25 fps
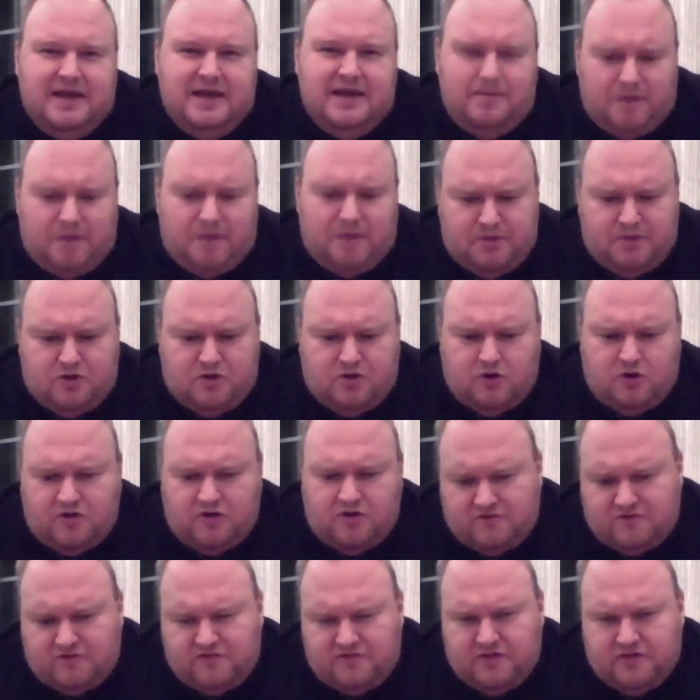But
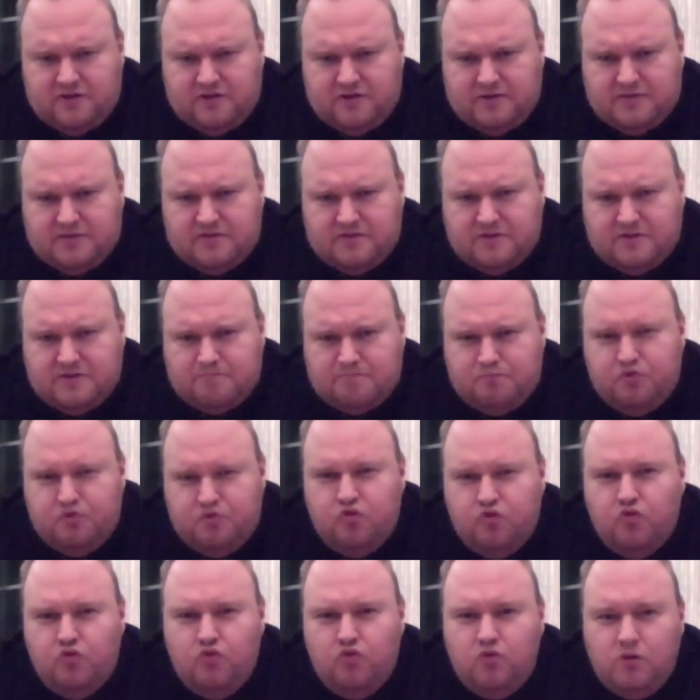because of the
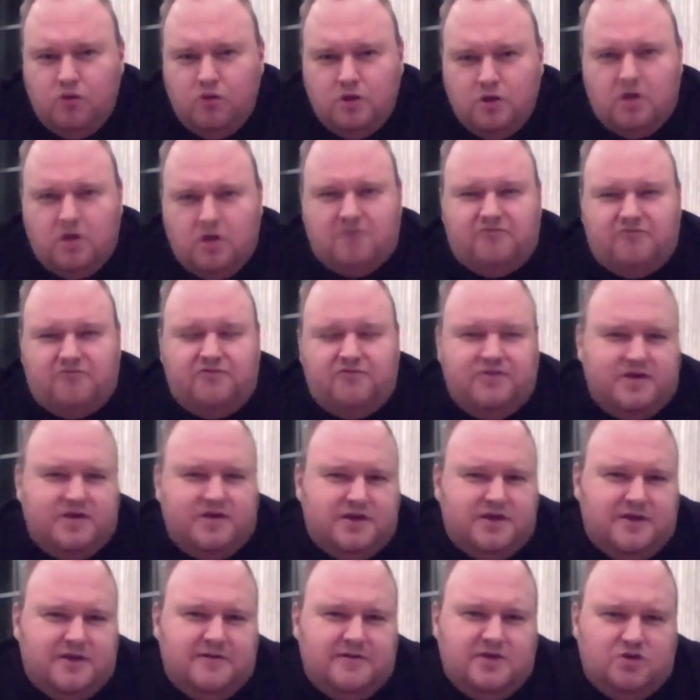pool
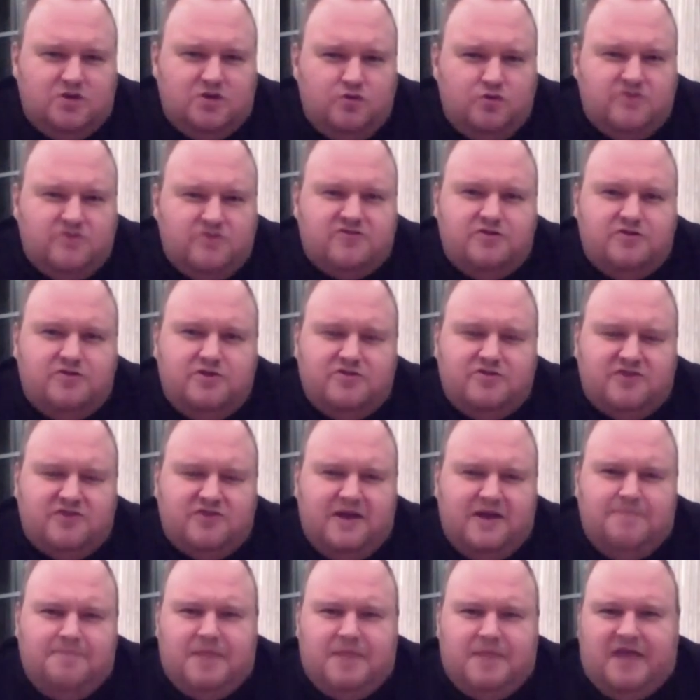of users
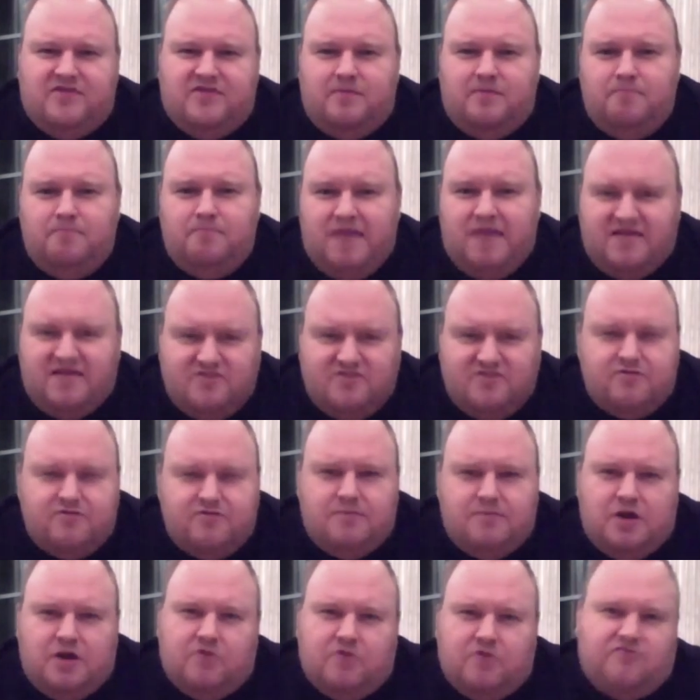and the massive
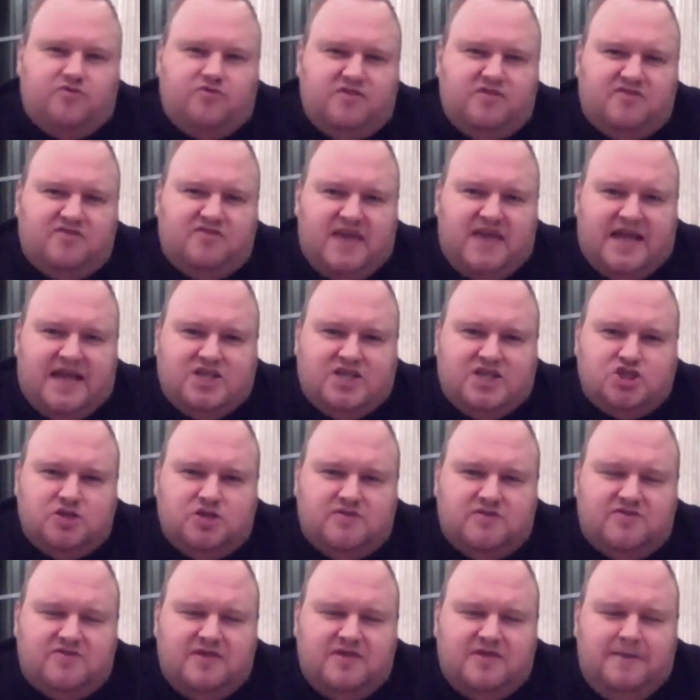amount of
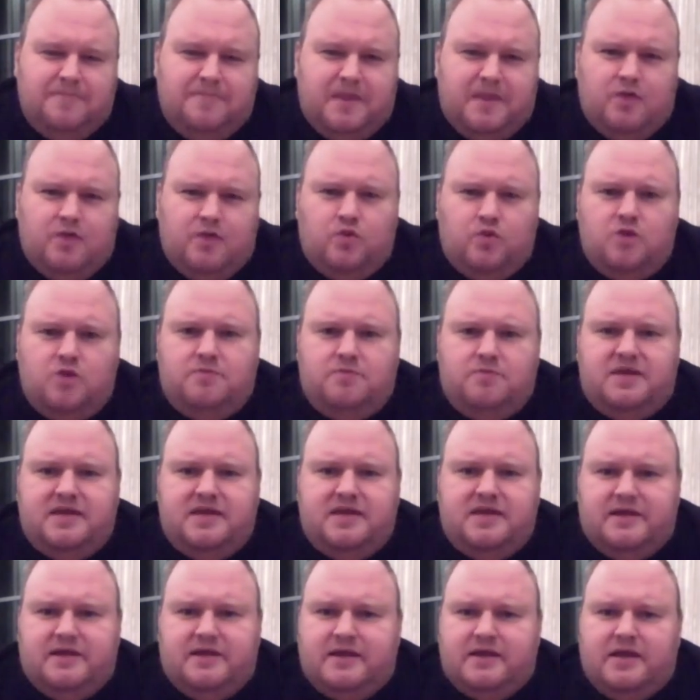transactions, there will be
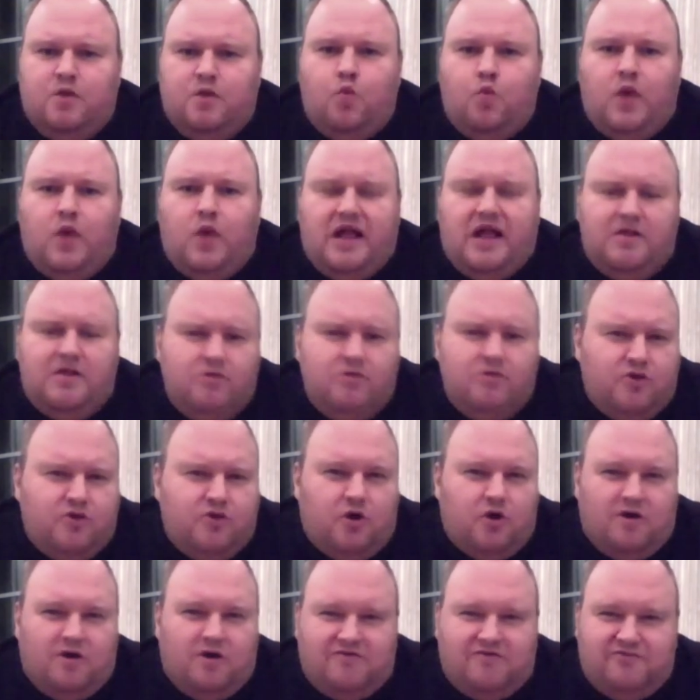a wealth
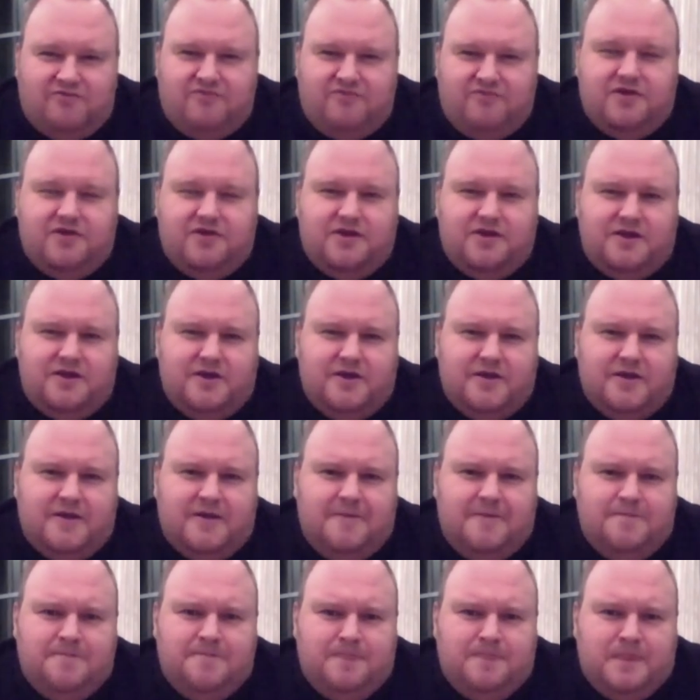of
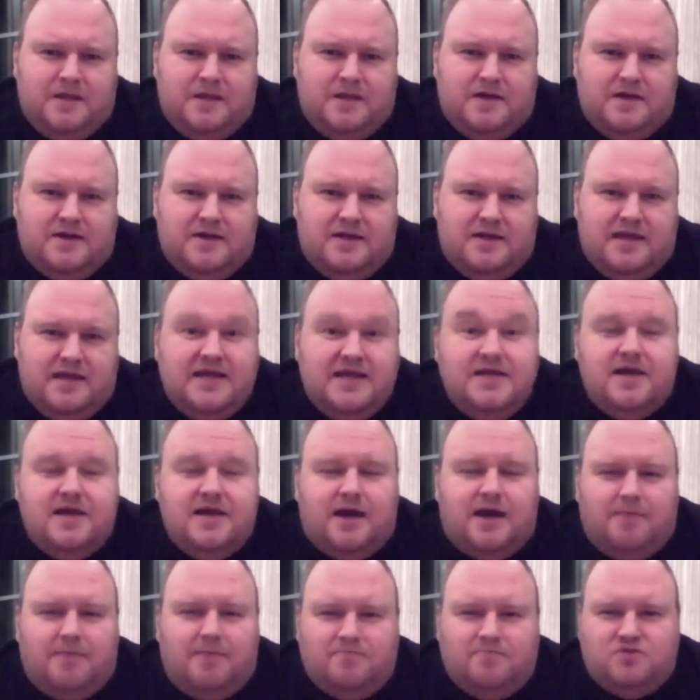
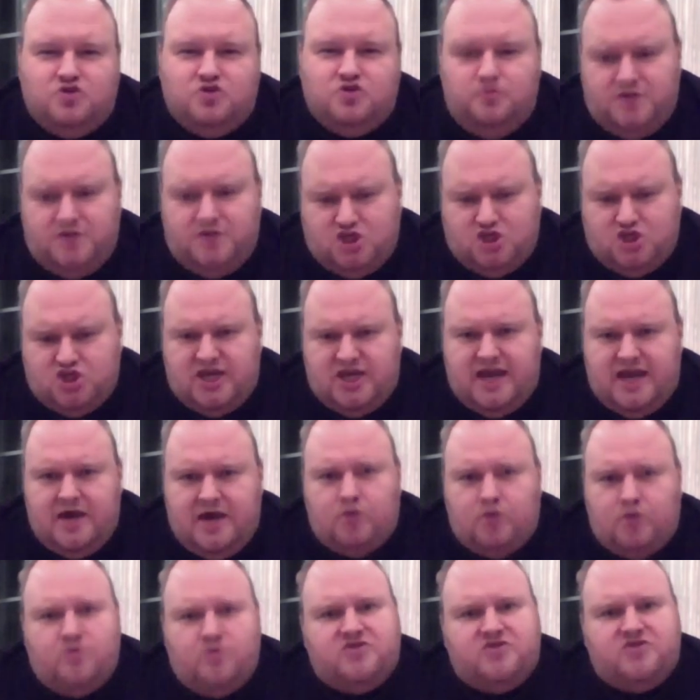income to be
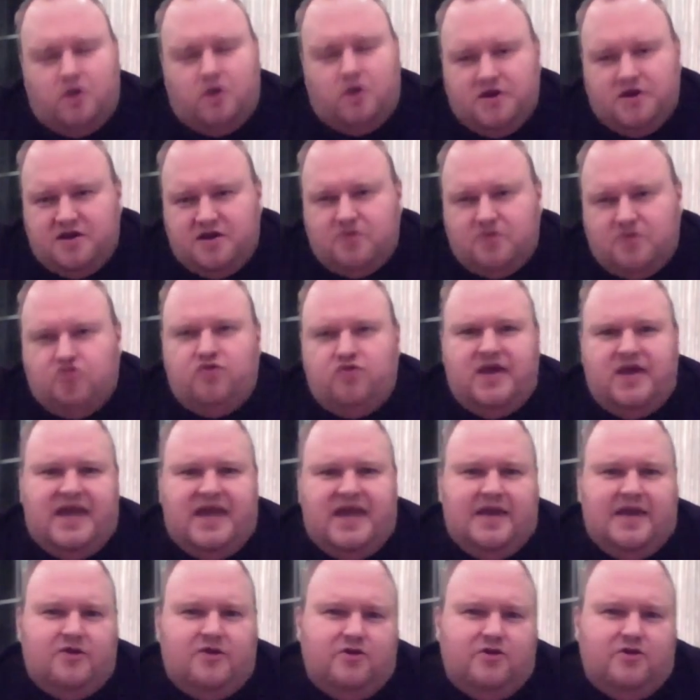shared with content
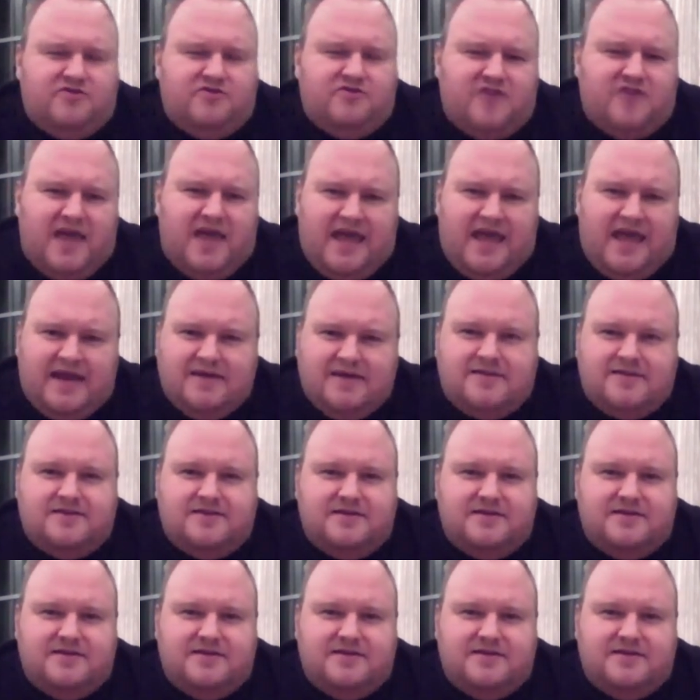creators and